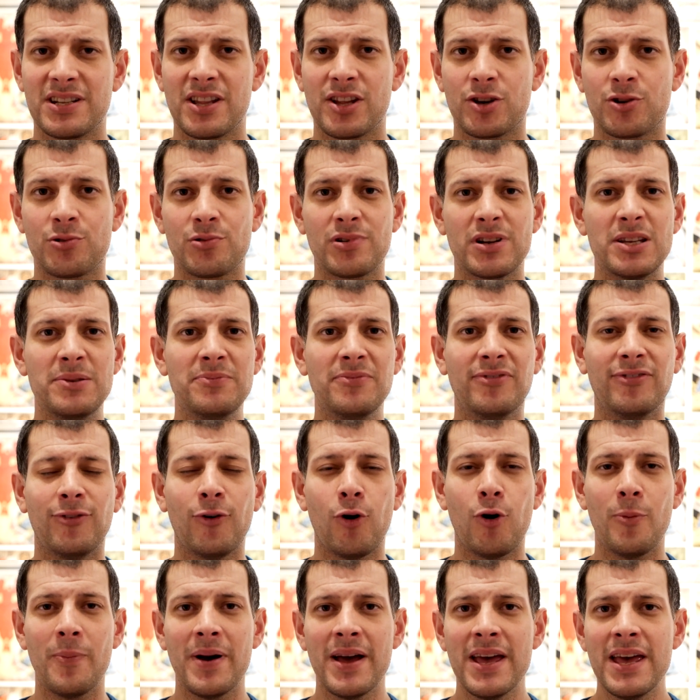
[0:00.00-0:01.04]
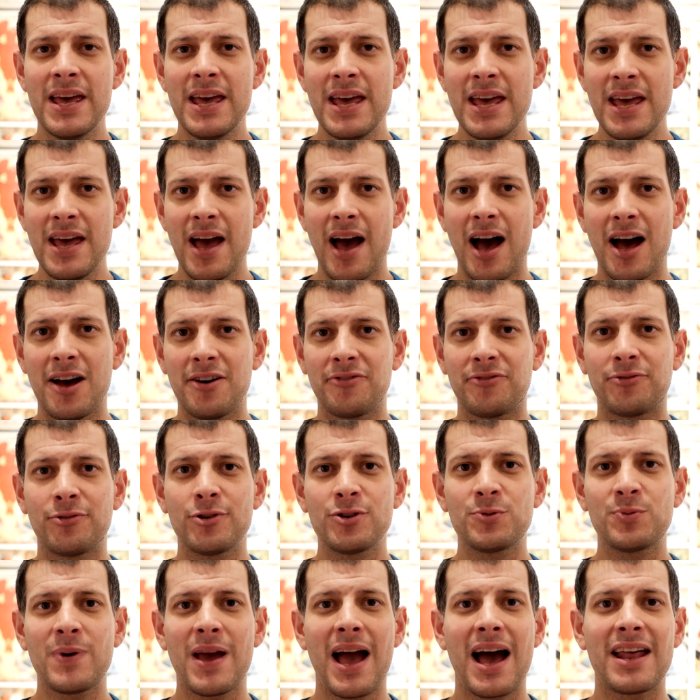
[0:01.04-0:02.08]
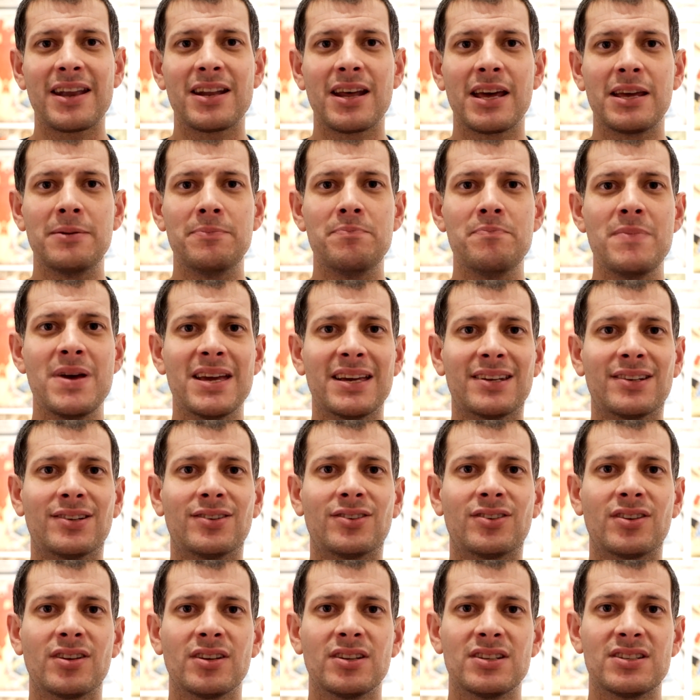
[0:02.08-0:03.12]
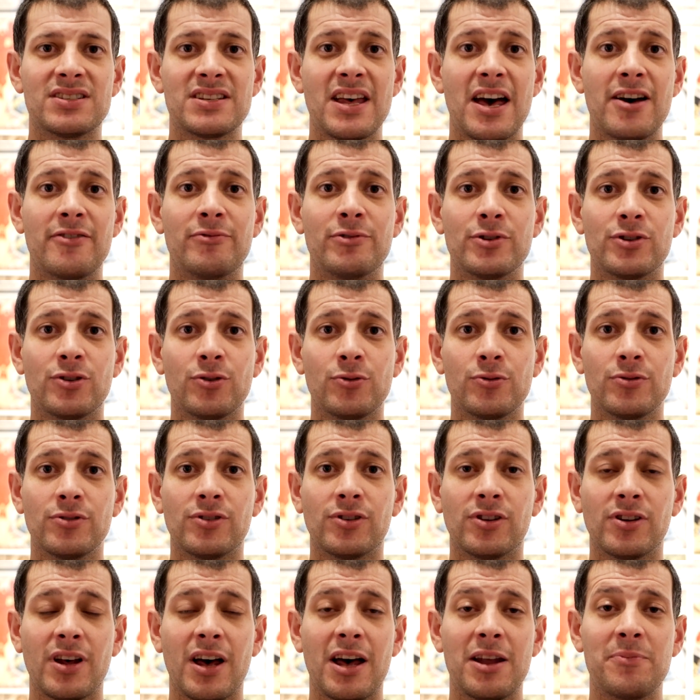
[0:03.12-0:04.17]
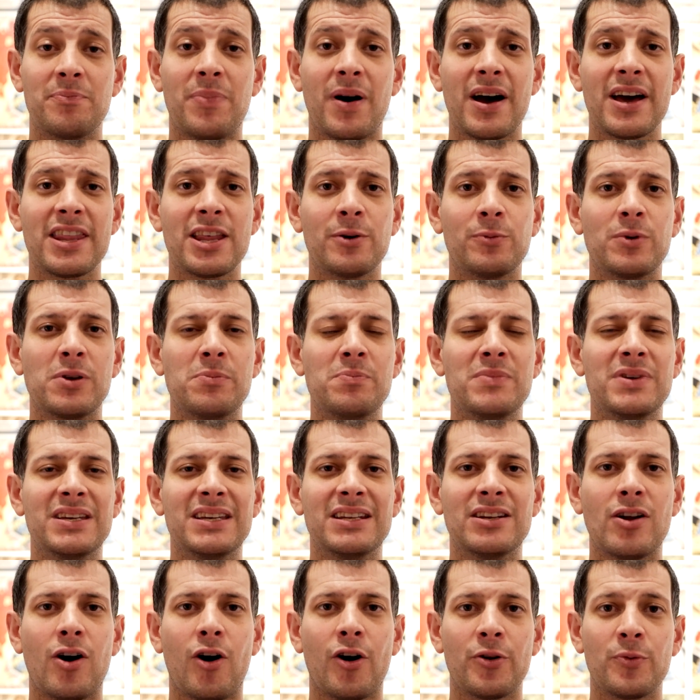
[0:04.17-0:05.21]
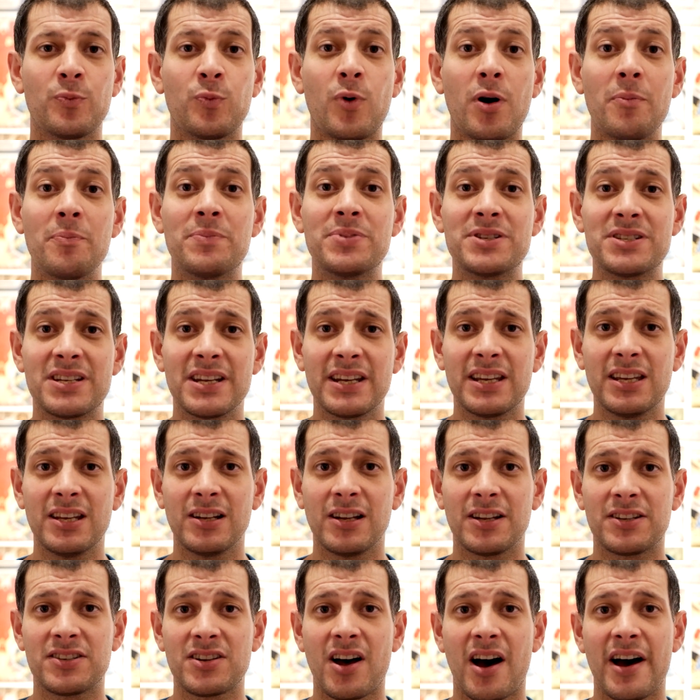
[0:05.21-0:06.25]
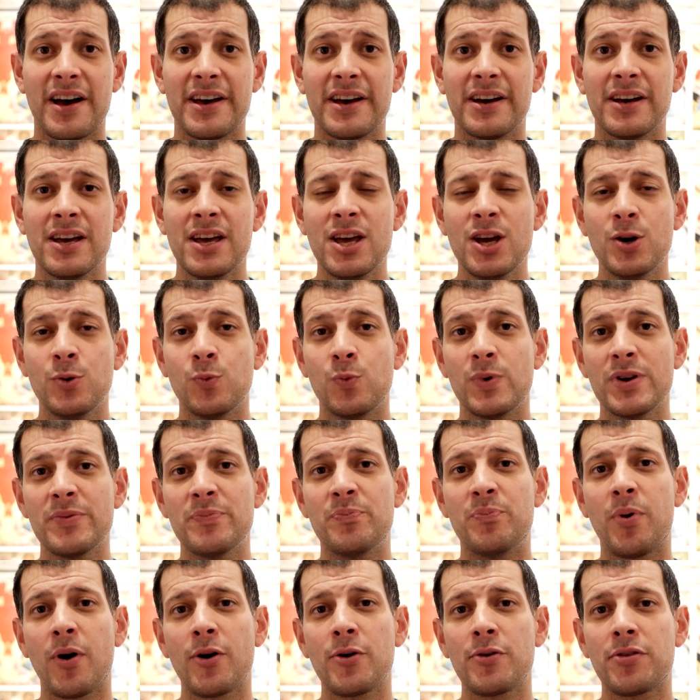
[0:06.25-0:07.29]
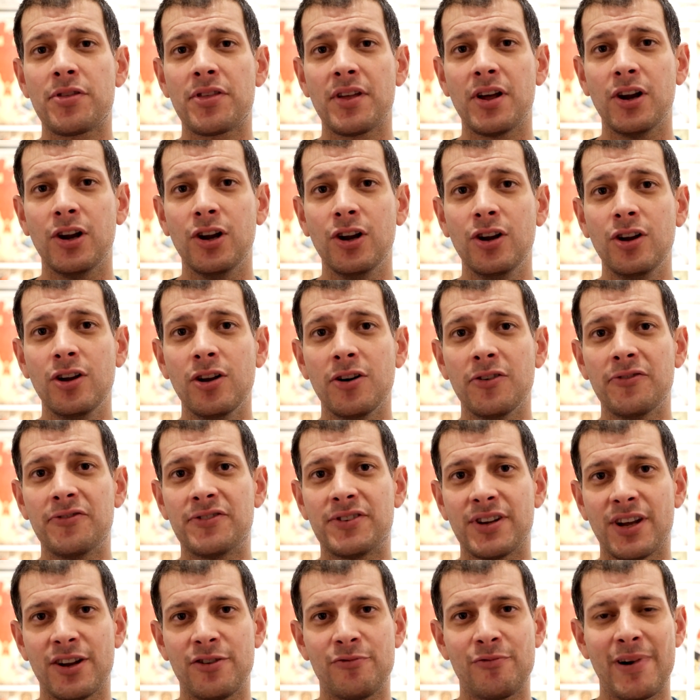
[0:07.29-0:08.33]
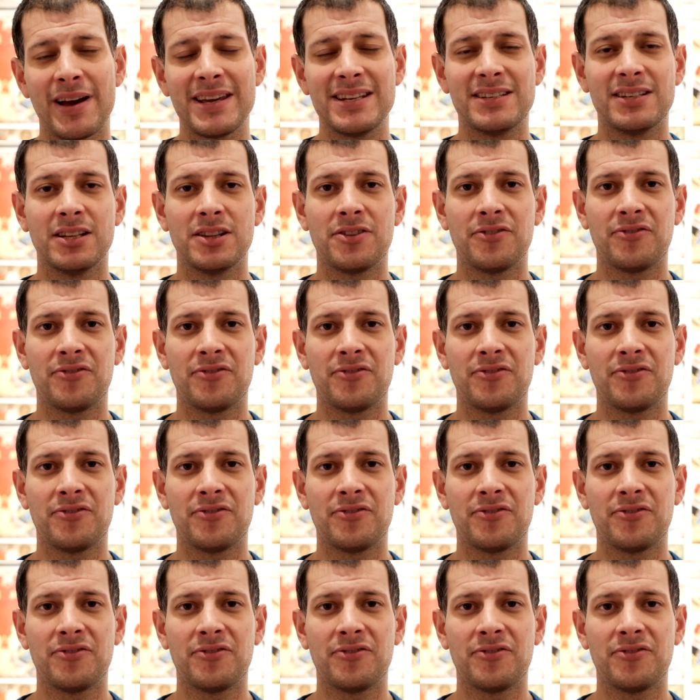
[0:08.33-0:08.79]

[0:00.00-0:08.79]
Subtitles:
in the cream form. For us, we had a mixed set of results, and by that we mean on one particular tyre, we both loved and rated the